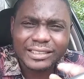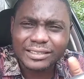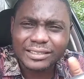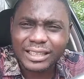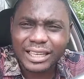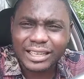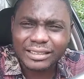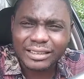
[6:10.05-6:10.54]

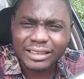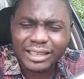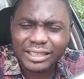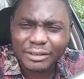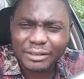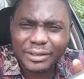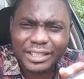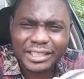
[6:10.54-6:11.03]
That's a,
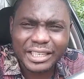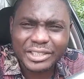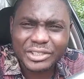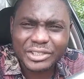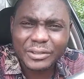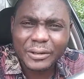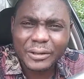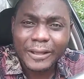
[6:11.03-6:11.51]
a
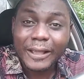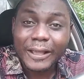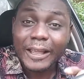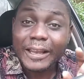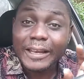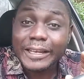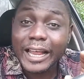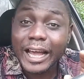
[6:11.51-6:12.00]
different case.
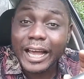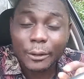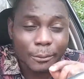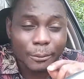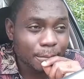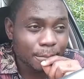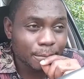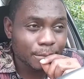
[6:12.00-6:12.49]

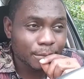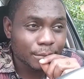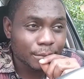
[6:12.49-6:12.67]
Now,